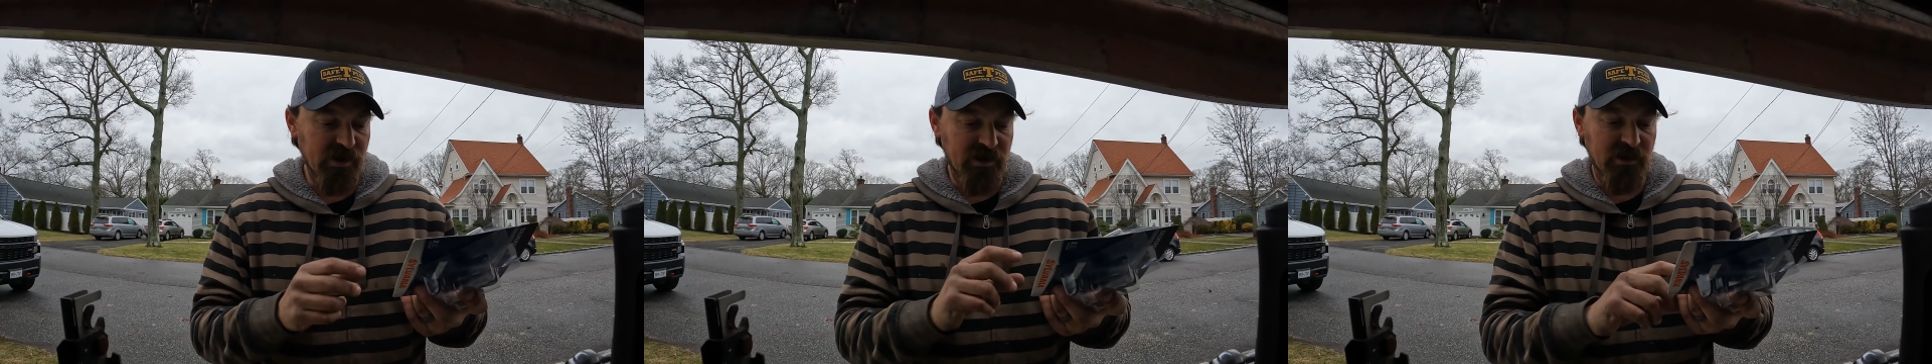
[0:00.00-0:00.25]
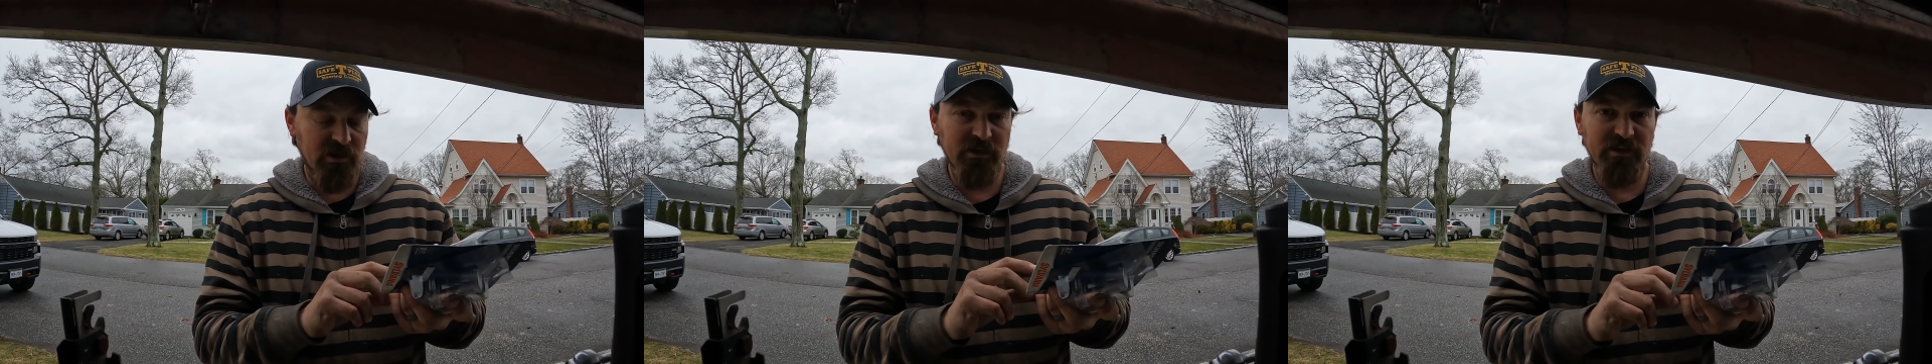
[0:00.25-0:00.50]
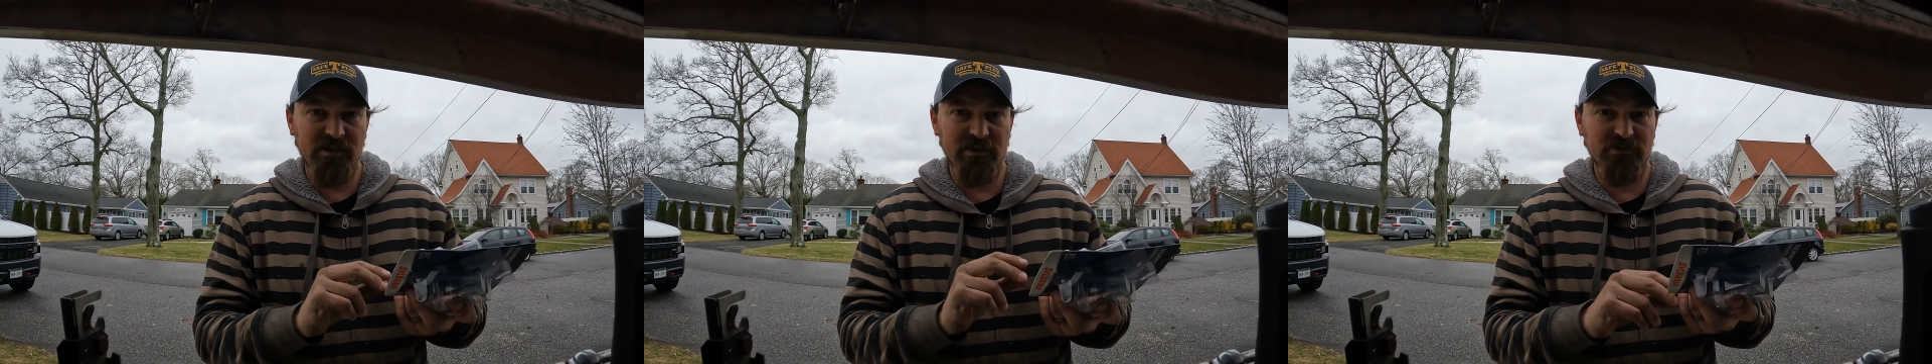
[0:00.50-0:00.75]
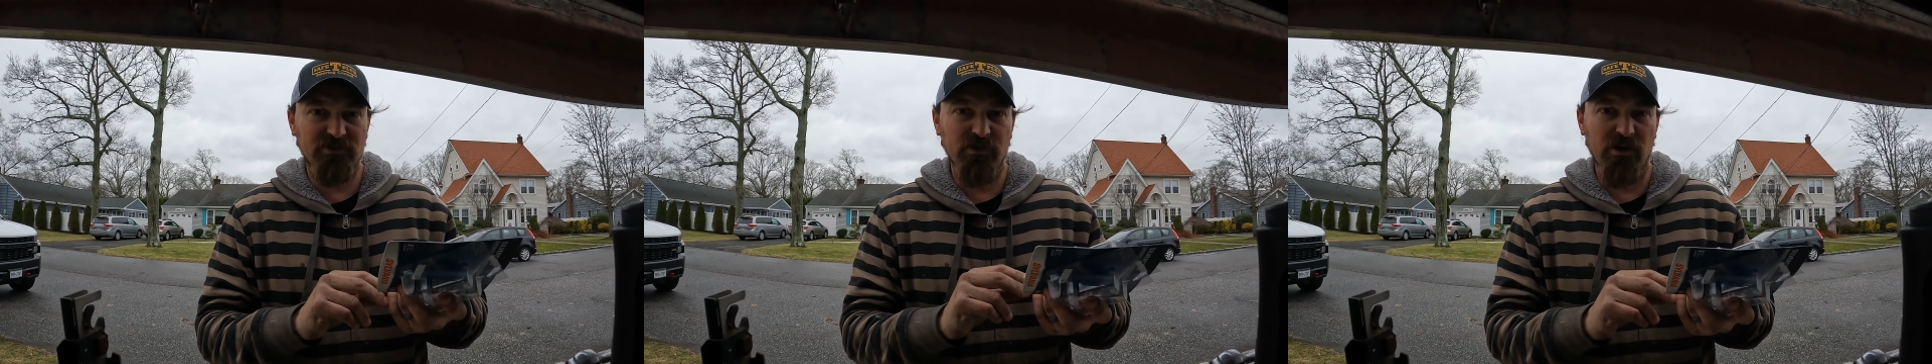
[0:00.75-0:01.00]
and I'll link
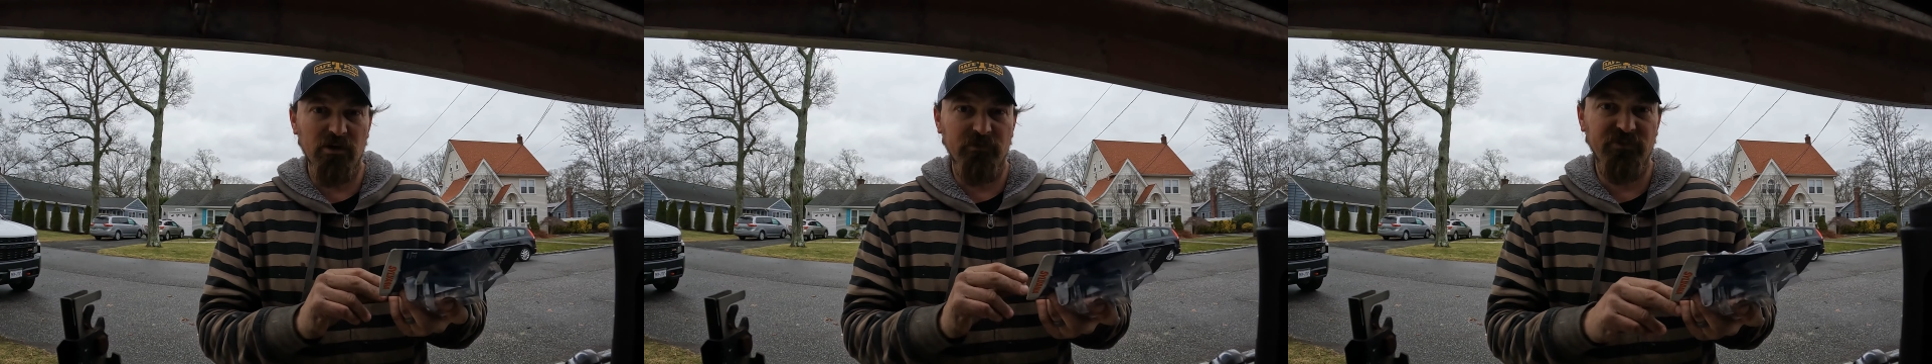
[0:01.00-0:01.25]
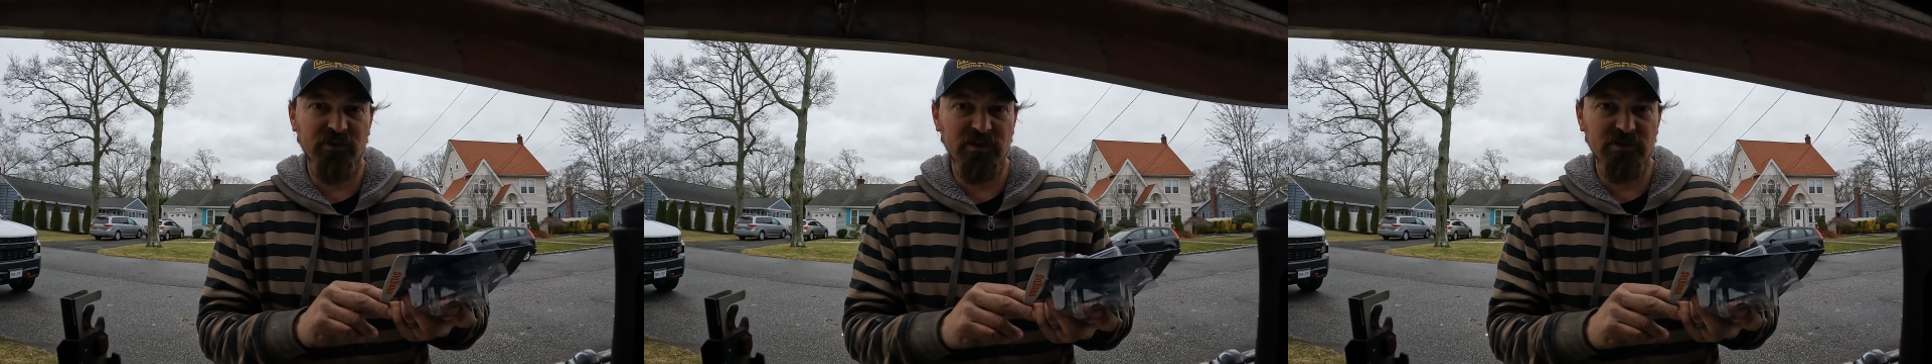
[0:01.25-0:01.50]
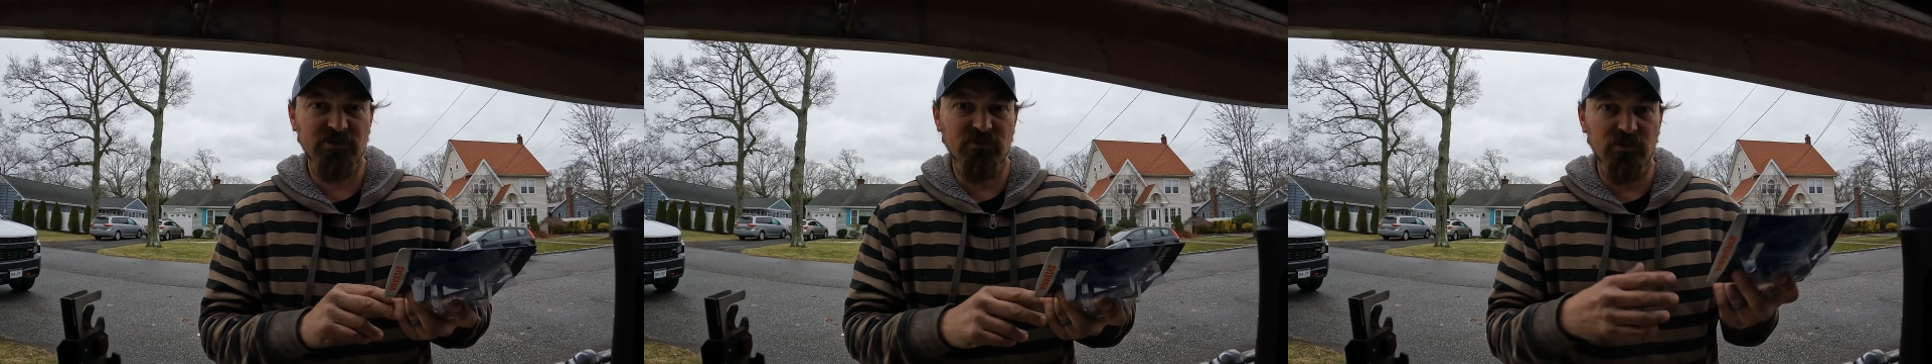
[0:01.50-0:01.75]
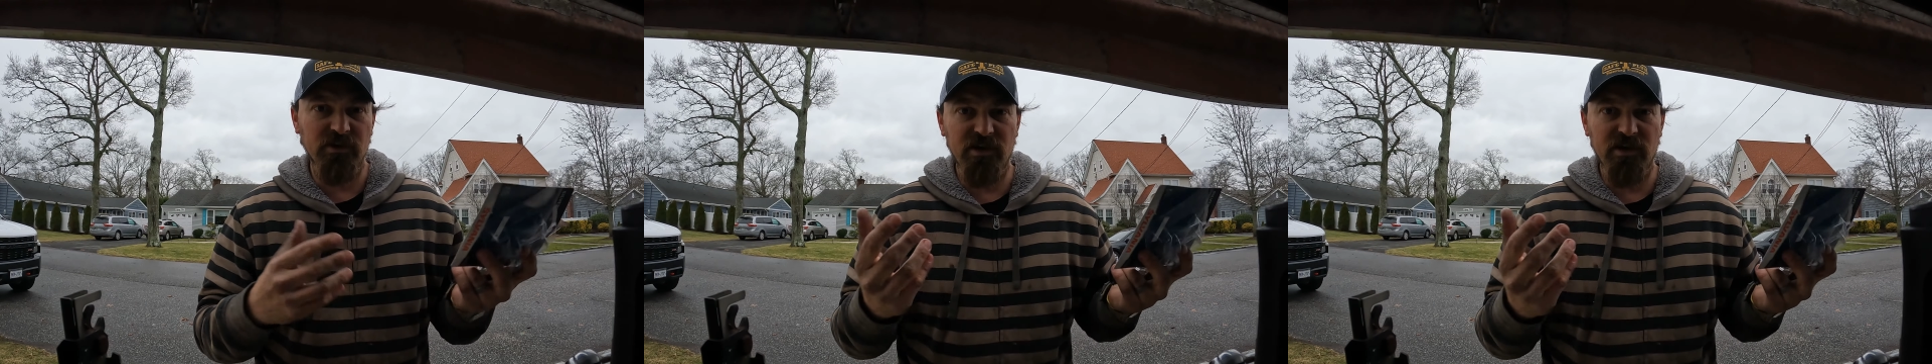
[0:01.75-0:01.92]
it to our affiliate store